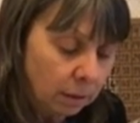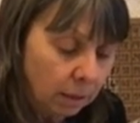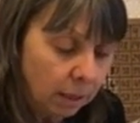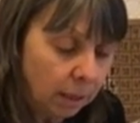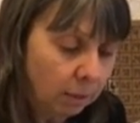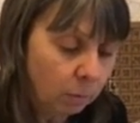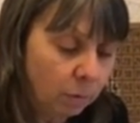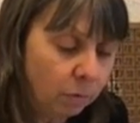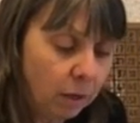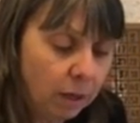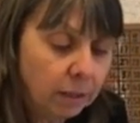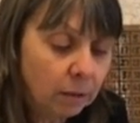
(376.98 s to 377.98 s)
and we
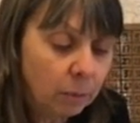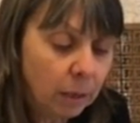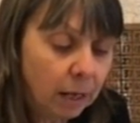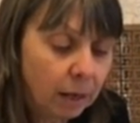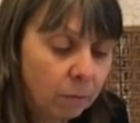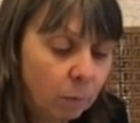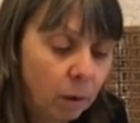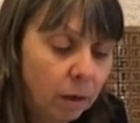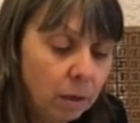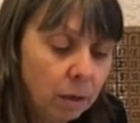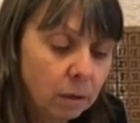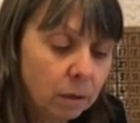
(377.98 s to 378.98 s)
find that we have
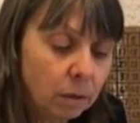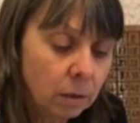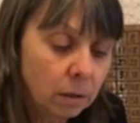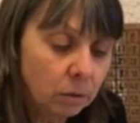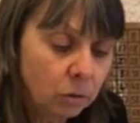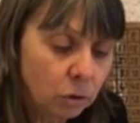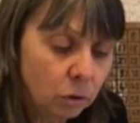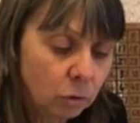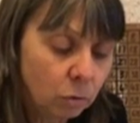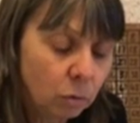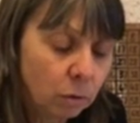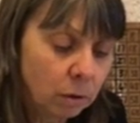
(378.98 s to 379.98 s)
1, 2,
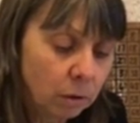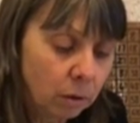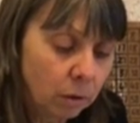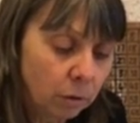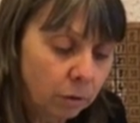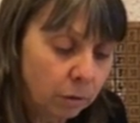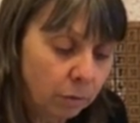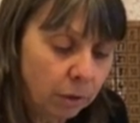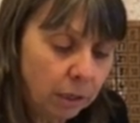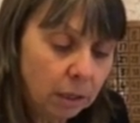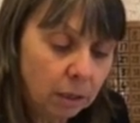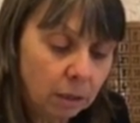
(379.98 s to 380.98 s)
3,